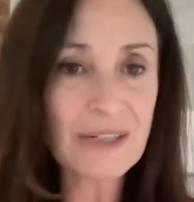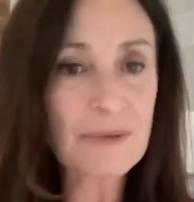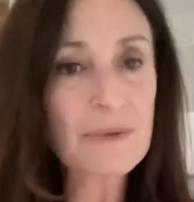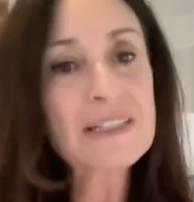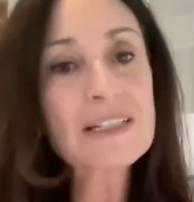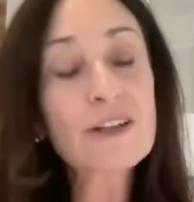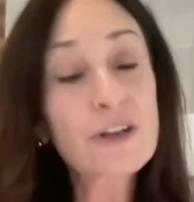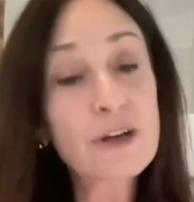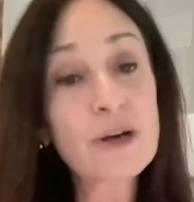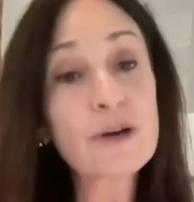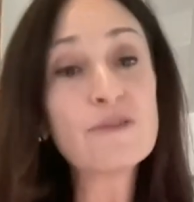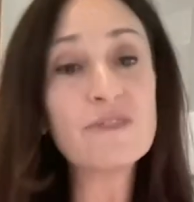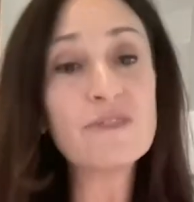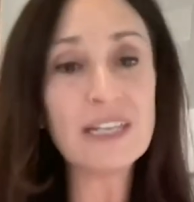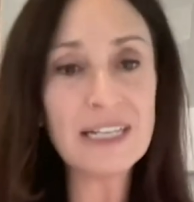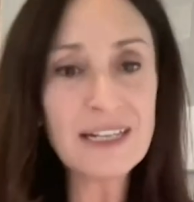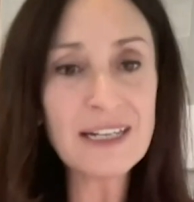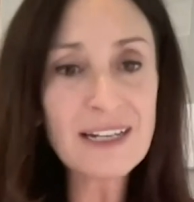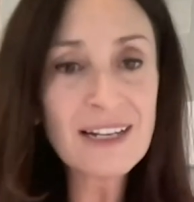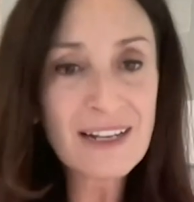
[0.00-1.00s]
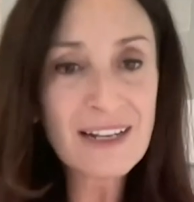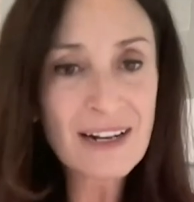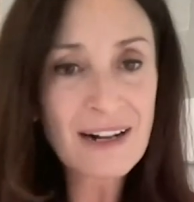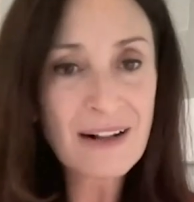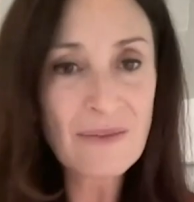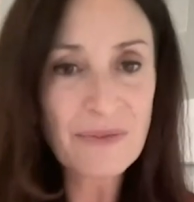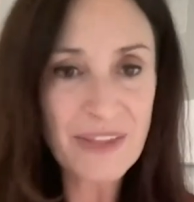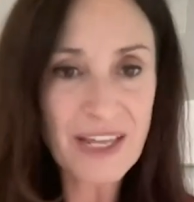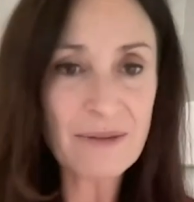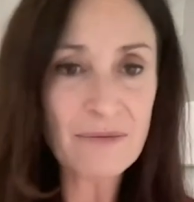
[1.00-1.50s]
It wasn't COVID
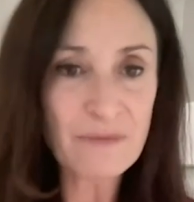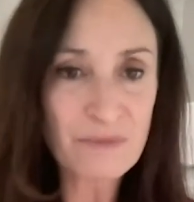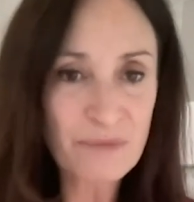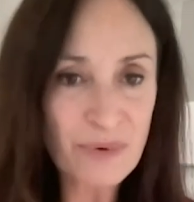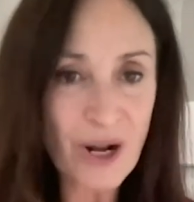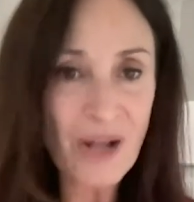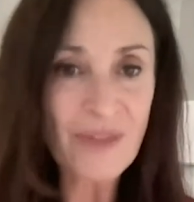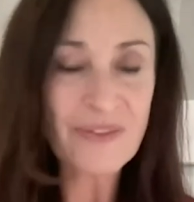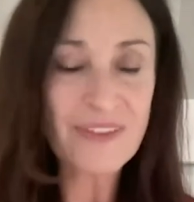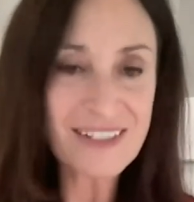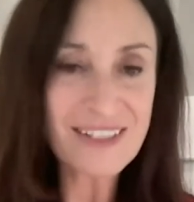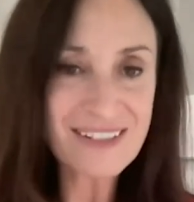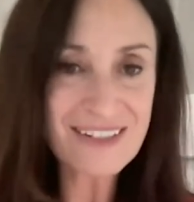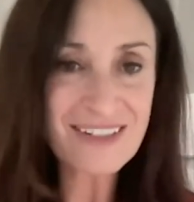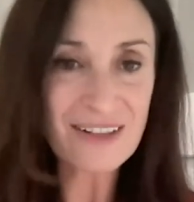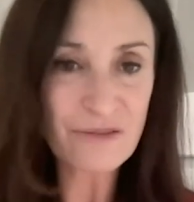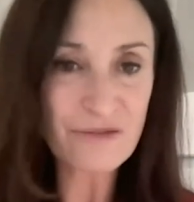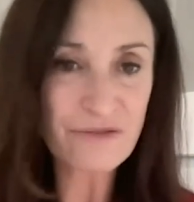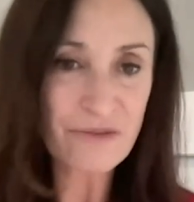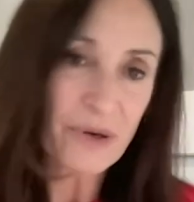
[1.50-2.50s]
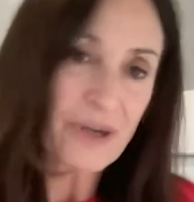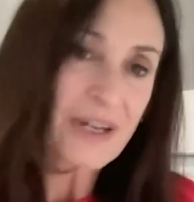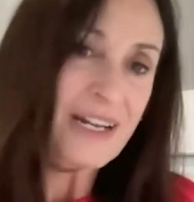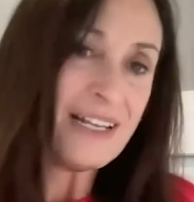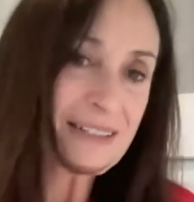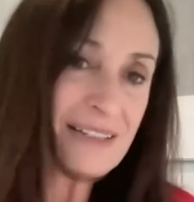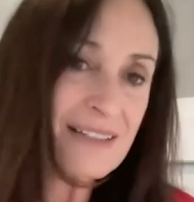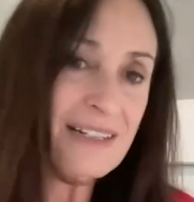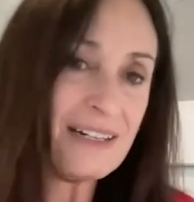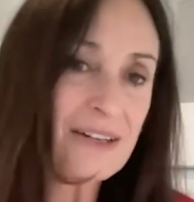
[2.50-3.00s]
that brought these to the fore
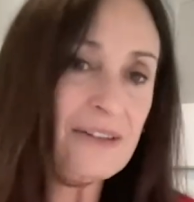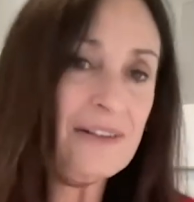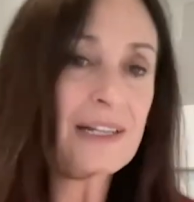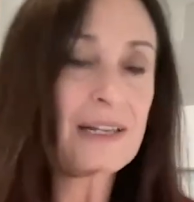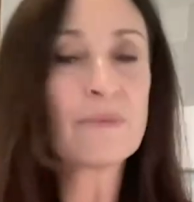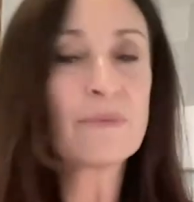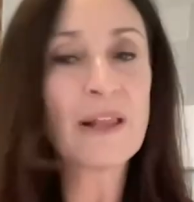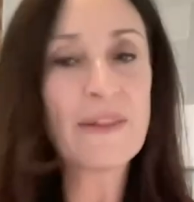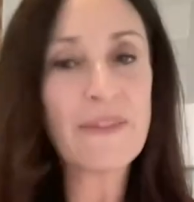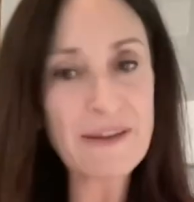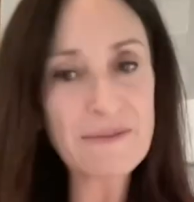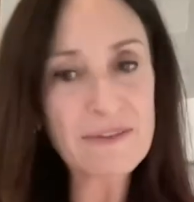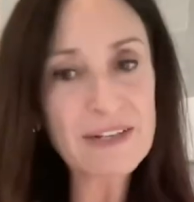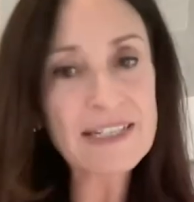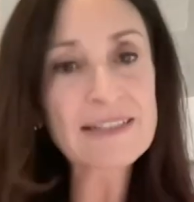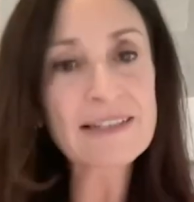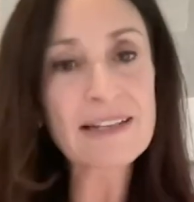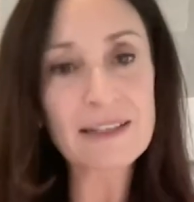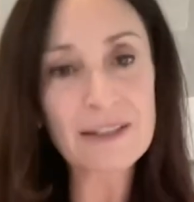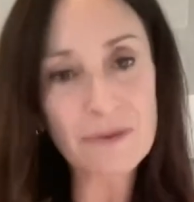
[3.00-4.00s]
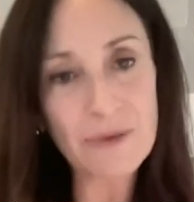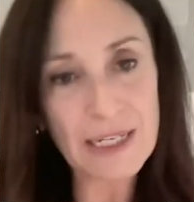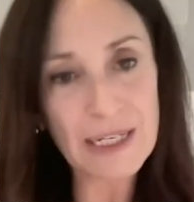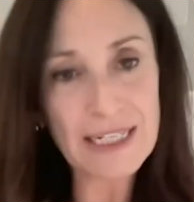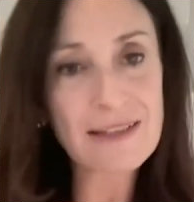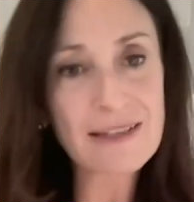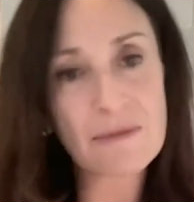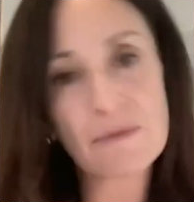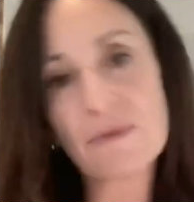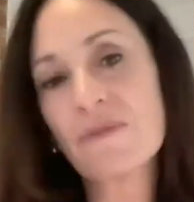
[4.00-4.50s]
necessarily, but they've
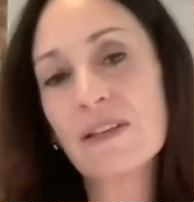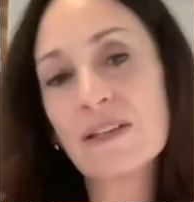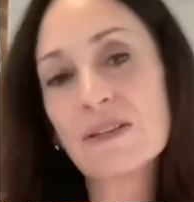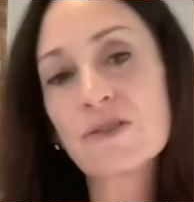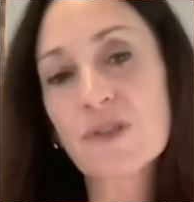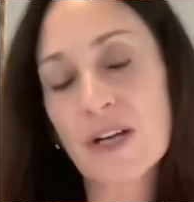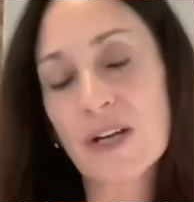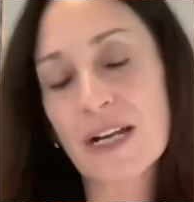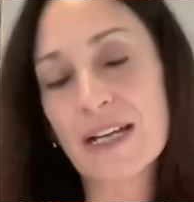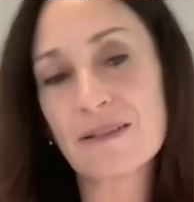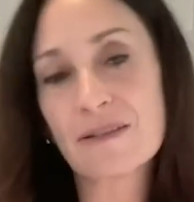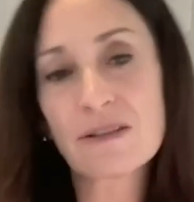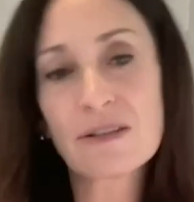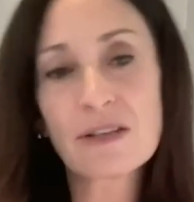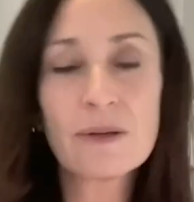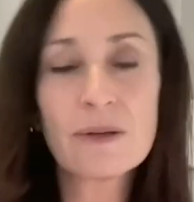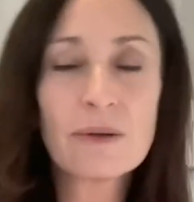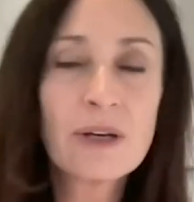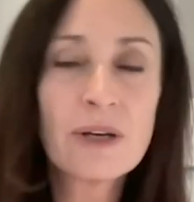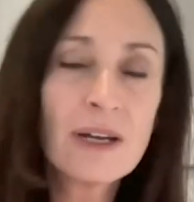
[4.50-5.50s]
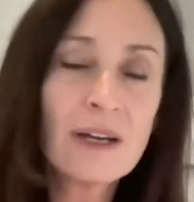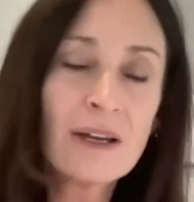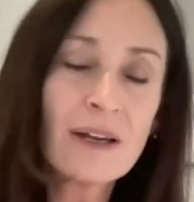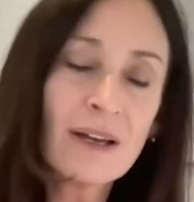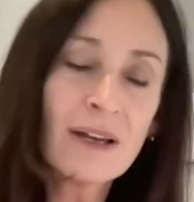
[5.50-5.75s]
accelerated some of these trends. So